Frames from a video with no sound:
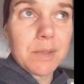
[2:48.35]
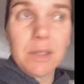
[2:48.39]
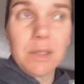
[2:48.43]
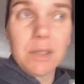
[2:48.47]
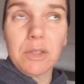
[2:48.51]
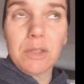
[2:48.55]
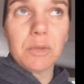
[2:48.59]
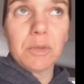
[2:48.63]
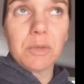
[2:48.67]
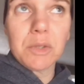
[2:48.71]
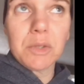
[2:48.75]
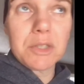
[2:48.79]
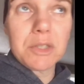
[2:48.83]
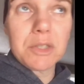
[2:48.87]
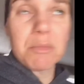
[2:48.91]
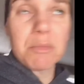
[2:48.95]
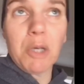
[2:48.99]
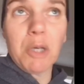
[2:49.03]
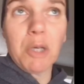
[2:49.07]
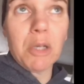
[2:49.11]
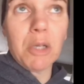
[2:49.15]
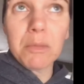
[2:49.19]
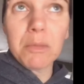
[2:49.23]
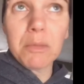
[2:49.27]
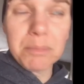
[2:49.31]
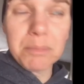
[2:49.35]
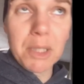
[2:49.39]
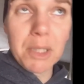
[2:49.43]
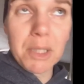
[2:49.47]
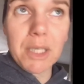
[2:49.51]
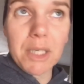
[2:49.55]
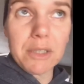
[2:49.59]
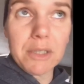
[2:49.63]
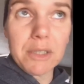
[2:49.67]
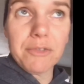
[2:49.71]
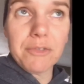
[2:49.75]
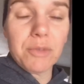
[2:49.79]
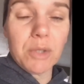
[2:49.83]
You know, a small
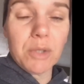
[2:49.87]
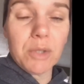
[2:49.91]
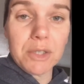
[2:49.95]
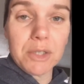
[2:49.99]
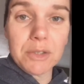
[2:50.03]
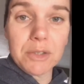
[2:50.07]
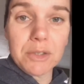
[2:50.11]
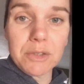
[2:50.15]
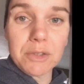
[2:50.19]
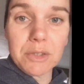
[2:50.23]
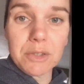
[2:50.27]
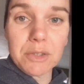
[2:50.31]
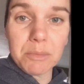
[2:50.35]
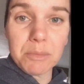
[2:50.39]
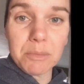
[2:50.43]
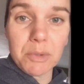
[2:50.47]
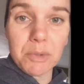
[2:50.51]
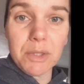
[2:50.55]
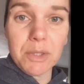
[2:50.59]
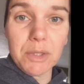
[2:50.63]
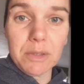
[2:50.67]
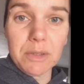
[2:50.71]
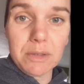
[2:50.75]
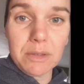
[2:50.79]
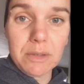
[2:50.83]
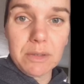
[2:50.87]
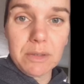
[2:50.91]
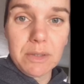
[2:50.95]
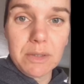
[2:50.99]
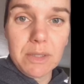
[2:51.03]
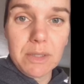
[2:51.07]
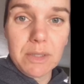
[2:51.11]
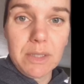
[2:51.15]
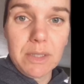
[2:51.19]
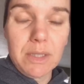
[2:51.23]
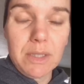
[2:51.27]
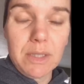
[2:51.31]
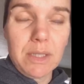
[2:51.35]
pot of water to boil,
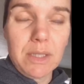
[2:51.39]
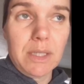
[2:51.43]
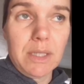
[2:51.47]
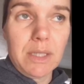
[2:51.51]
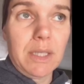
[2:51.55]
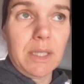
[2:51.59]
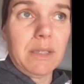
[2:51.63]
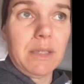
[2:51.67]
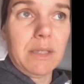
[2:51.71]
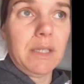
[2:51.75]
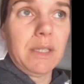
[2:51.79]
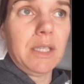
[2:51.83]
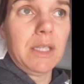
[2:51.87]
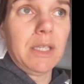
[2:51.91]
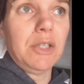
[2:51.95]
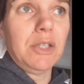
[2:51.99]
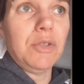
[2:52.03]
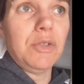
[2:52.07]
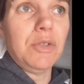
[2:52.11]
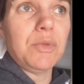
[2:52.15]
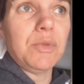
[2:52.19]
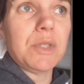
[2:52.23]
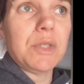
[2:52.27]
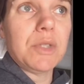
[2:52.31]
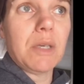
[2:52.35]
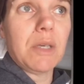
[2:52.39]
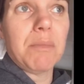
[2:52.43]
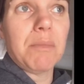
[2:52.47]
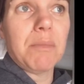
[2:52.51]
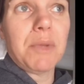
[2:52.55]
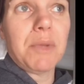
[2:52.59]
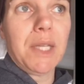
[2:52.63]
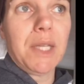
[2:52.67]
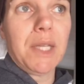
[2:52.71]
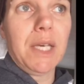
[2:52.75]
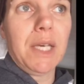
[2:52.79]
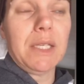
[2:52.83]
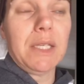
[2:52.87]
and then you dump
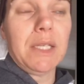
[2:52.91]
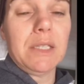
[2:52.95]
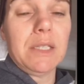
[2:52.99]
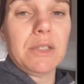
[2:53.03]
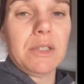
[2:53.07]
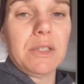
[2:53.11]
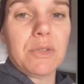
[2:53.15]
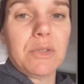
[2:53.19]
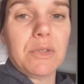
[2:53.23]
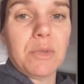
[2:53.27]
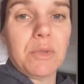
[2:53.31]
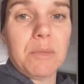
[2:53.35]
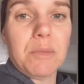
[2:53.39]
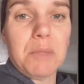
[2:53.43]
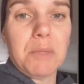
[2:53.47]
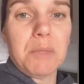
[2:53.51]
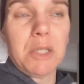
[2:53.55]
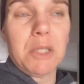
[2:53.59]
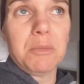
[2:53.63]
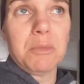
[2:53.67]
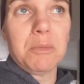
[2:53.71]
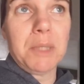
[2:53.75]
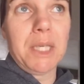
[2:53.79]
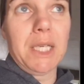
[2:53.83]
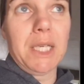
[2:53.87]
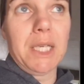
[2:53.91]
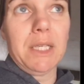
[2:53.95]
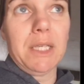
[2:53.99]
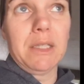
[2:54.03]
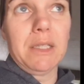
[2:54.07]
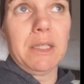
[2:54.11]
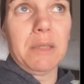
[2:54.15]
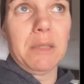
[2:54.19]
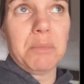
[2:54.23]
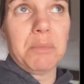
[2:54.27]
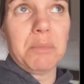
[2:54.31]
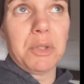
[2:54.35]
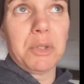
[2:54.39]
that into a metal
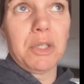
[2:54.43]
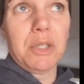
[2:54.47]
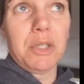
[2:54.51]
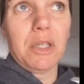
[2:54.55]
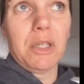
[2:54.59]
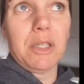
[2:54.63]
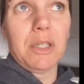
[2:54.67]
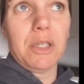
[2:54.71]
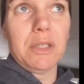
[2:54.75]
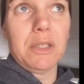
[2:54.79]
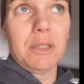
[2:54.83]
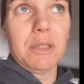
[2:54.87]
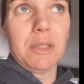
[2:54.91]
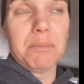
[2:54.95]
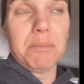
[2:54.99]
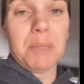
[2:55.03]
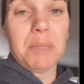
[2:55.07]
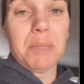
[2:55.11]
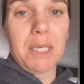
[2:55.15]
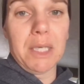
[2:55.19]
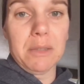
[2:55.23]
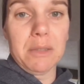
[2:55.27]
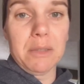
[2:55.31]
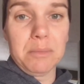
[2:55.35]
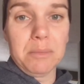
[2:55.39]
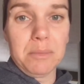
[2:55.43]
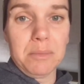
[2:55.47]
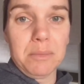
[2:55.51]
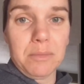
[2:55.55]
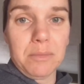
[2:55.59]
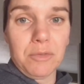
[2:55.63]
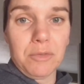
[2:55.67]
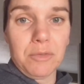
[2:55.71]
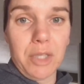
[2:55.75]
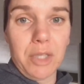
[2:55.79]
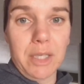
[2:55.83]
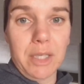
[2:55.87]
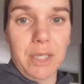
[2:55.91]
pan and put it on the bottom
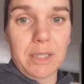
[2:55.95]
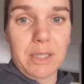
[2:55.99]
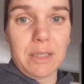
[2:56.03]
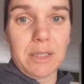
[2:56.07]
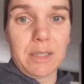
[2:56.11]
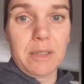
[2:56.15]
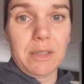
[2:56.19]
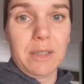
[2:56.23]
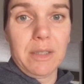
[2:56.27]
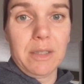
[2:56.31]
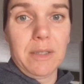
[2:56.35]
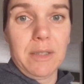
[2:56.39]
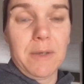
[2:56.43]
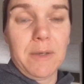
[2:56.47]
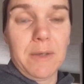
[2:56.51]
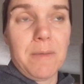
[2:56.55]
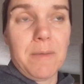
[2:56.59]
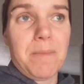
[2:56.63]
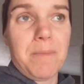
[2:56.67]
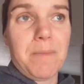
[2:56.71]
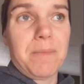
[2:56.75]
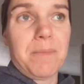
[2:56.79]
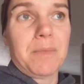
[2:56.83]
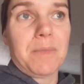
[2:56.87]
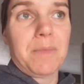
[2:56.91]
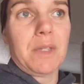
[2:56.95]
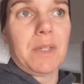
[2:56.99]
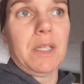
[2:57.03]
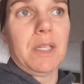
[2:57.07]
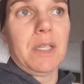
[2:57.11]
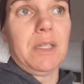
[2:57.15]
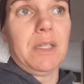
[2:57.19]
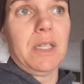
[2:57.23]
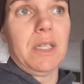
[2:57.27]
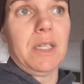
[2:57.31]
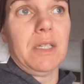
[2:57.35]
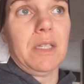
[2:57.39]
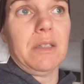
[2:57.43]
rack.
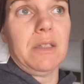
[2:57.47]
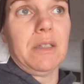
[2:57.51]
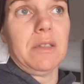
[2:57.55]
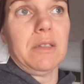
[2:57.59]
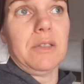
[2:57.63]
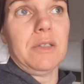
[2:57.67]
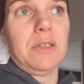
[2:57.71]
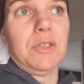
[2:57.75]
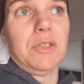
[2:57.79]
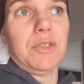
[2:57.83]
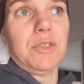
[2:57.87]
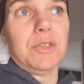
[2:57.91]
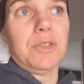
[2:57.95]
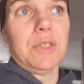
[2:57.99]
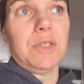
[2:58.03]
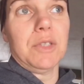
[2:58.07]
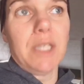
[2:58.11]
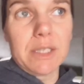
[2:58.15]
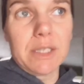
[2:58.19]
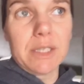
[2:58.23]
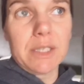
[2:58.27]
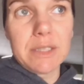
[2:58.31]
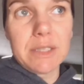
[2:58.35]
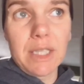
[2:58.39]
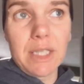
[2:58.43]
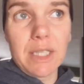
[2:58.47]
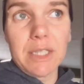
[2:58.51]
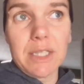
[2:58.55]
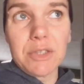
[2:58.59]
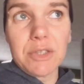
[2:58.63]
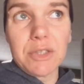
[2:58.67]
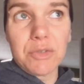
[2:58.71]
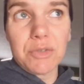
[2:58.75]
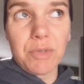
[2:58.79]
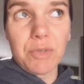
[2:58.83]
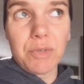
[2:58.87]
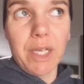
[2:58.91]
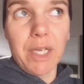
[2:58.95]
And then your next
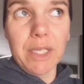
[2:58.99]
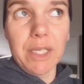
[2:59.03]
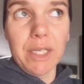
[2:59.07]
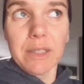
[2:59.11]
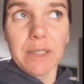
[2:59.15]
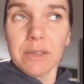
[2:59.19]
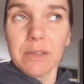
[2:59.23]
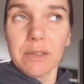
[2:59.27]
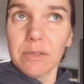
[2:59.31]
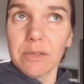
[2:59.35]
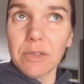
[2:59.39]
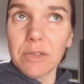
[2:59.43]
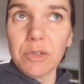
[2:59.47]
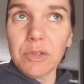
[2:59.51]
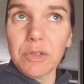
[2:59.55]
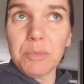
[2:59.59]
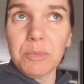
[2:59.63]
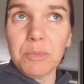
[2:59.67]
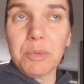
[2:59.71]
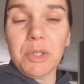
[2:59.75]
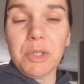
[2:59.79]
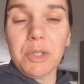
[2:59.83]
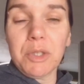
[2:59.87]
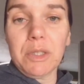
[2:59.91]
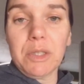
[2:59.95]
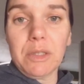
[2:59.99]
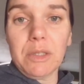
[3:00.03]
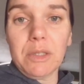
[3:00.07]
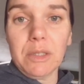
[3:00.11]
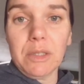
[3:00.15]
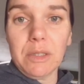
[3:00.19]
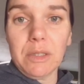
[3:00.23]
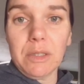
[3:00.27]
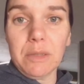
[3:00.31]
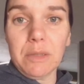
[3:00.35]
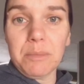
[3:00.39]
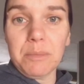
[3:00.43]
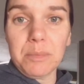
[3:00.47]
highest rack, you put
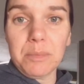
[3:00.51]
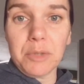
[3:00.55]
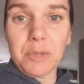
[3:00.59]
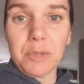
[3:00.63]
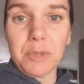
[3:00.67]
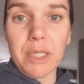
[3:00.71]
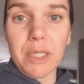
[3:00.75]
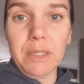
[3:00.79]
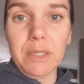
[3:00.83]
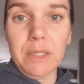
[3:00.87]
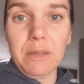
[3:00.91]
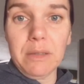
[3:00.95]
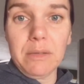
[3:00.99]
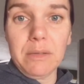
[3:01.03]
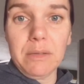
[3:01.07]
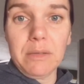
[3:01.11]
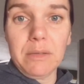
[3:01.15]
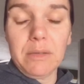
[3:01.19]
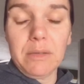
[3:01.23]
the bread.